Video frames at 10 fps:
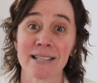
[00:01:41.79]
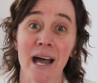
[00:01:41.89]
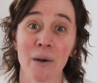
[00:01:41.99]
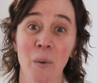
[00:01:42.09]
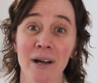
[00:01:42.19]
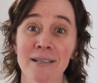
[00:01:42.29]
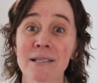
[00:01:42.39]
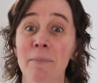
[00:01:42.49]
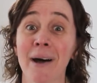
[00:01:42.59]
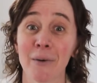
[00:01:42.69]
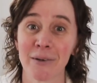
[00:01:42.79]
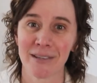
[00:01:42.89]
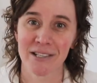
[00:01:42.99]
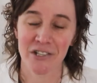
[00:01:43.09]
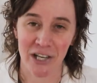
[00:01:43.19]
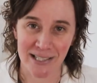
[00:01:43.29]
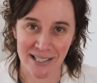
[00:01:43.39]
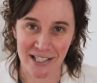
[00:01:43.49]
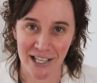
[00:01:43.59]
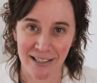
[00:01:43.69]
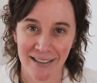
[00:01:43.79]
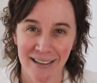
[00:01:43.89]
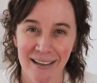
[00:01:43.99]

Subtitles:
I was about this transition.